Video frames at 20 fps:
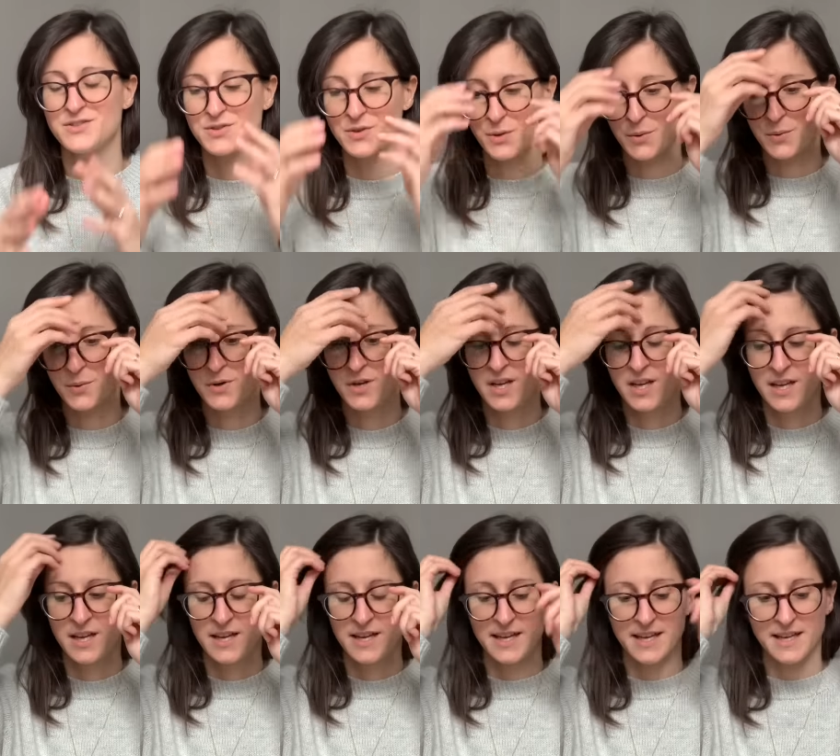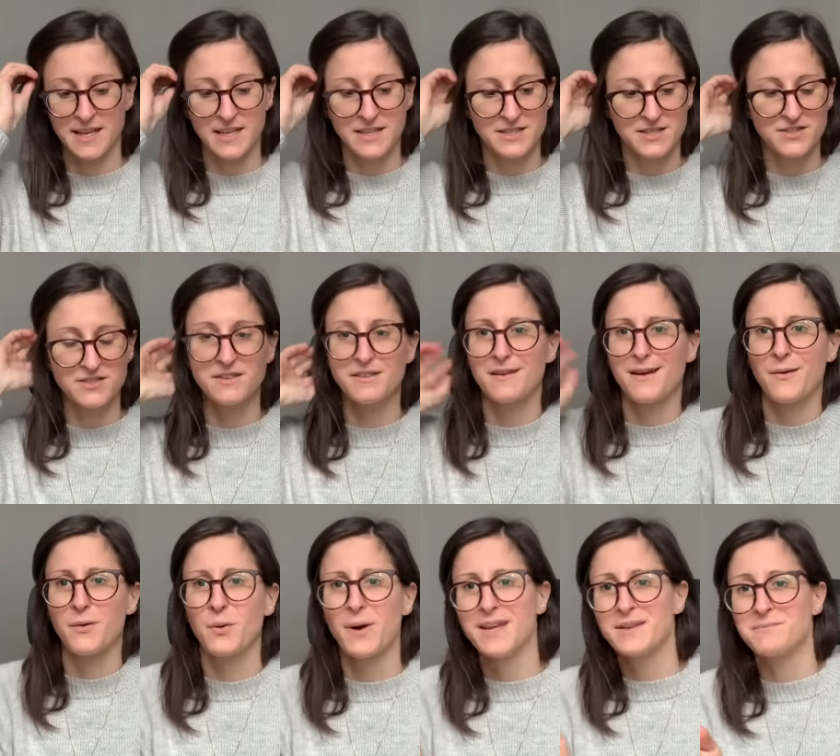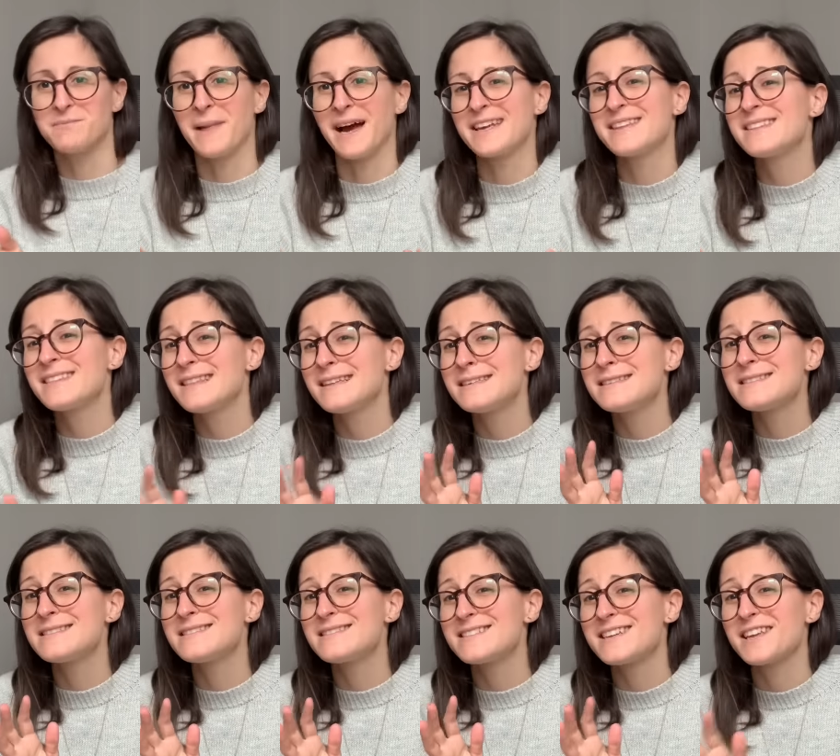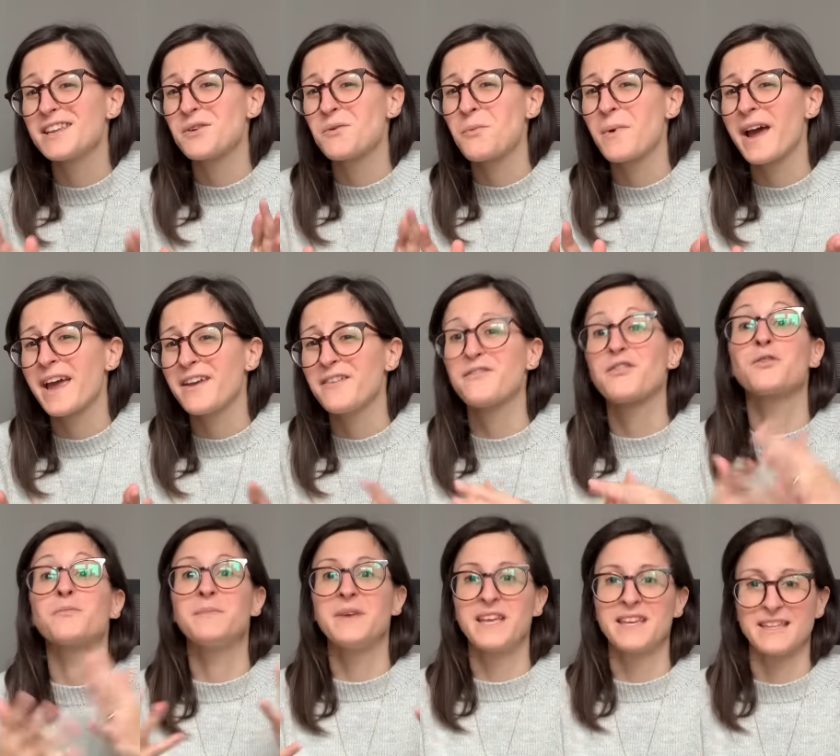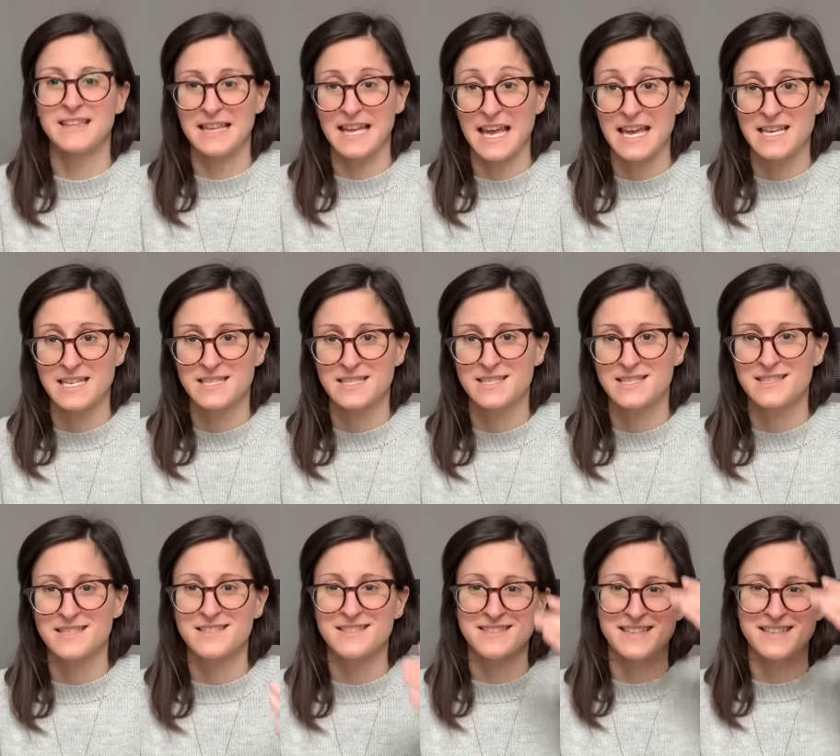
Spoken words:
So it's quite mindless in a way for being lace,